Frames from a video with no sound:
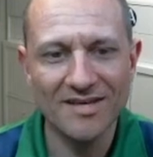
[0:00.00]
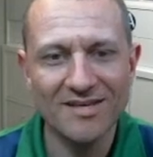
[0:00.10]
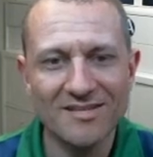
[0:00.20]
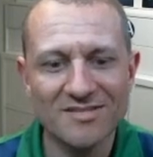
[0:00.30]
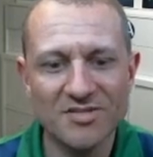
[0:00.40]

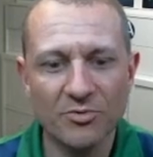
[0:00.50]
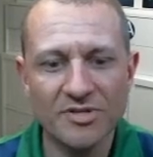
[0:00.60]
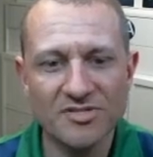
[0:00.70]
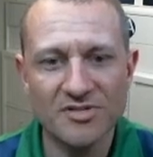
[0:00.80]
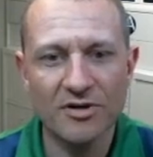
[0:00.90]
So
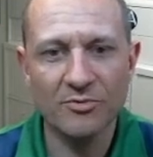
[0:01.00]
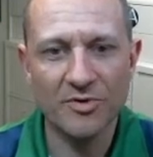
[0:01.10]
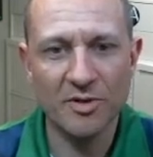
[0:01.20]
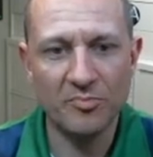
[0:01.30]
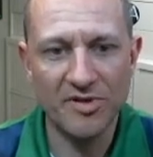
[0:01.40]
we start
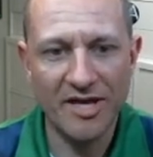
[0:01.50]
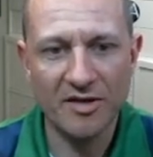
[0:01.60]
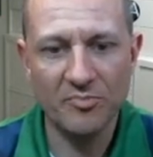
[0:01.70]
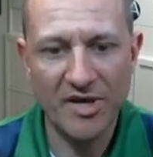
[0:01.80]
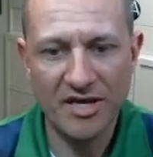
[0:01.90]
with a
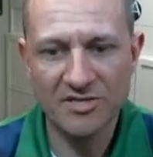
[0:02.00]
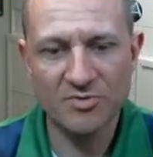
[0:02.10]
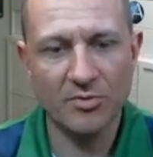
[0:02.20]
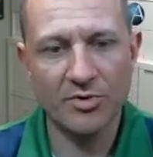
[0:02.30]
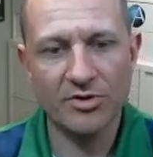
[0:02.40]
blank page
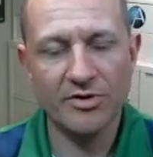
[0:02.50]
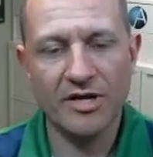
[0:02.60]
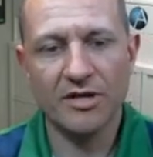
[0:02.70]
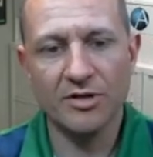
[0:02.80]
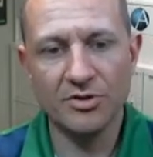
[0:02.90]
when we're
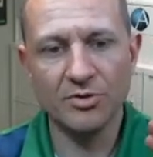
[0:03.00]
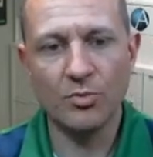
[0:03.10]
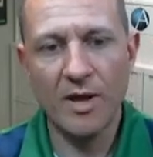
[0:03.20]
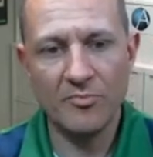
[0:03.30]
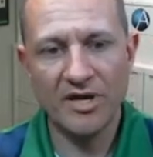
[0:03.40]
creating a new
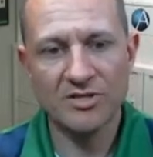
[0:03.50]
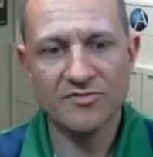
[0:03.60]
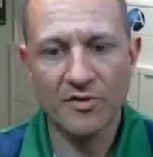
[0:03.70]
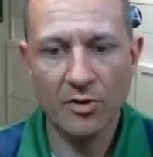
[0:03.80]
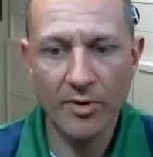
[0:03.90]
web page
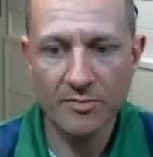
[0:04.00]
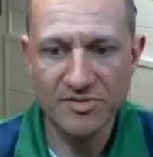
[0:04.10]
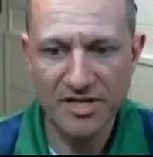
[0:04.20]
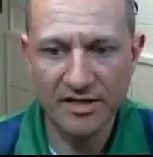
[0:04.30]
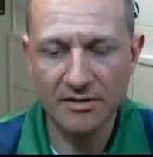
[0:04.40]
for our
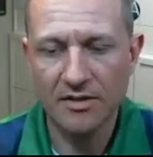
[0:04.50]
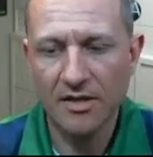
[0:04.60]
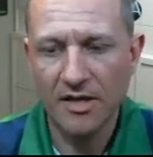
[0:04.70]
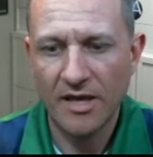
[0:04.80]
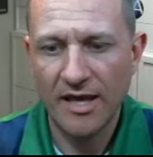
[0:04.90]
website.
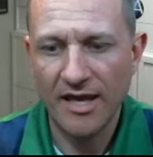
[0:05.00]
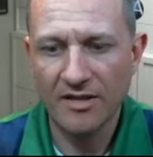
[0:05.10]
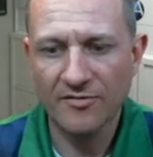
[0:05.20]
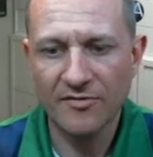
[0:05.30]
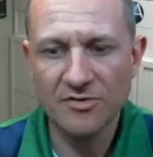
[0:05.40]

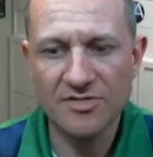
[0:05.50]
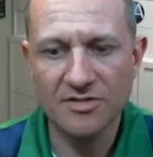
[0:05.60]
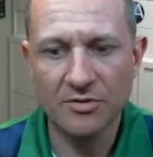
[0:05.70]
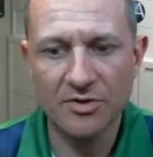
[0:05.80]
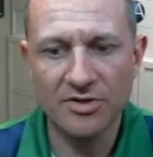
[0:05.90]
And the first
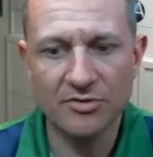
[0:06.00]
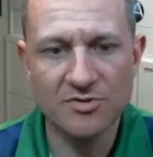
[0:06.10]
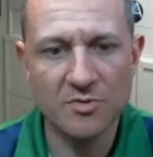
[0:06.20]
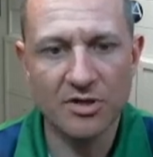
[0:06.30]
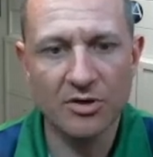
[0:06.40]
thing we do
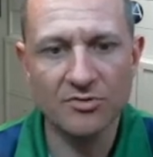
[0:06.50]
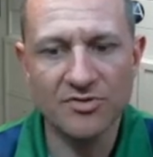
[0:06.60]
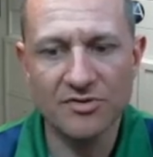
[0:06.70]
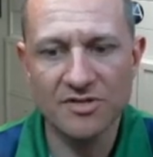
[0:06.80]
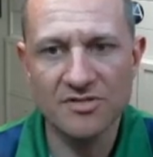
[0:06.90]
is we go
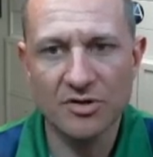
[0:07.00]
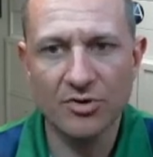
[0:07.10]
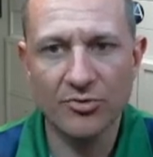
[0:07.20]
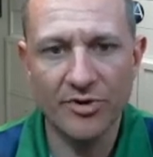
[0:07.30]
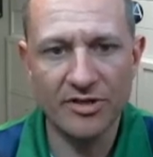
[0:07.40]
to this
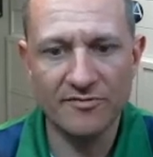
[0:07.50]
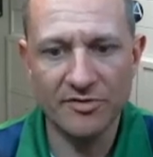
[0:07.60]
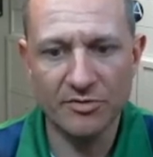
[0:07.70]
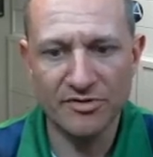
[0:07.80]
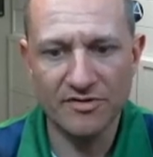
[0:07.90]
grid
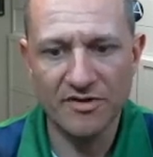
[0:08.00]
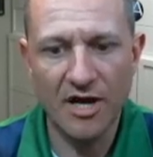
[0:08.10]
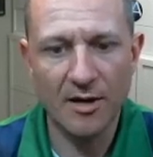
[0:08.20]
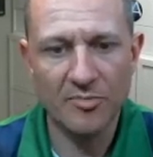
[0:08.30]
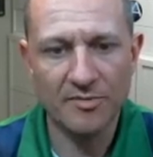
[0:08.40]
view at the
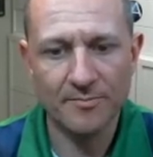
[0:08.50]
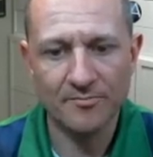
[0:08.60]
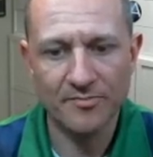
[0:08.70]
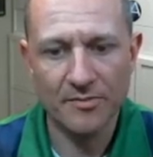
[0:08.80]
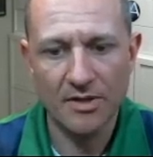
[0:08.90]
top.
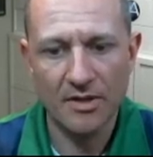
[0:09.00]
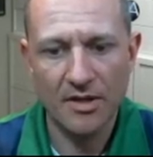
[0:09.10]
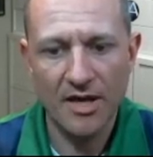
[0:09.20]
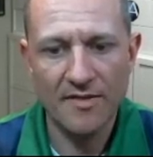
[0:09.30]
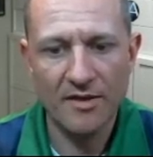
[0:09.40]

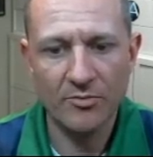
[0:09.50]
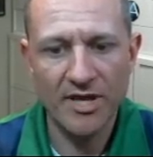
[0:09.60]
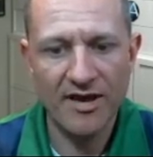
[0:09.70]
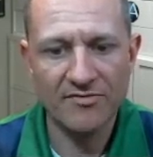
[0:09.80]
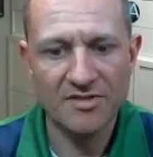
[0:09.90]
And then we
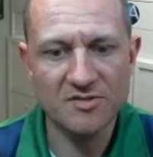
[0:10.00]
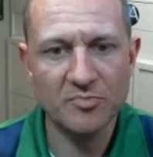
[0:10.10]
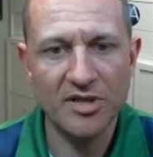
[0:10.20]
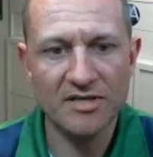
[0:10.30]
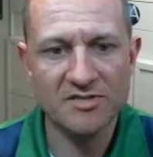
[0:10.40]
have this
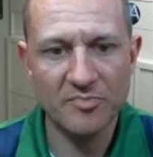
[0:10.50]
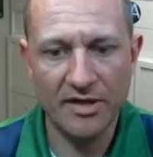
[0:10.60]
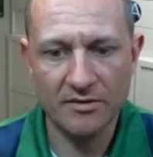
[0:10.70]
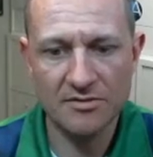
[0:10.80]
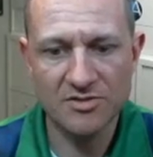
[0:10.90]
plus
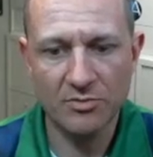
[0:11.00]
button, so we'll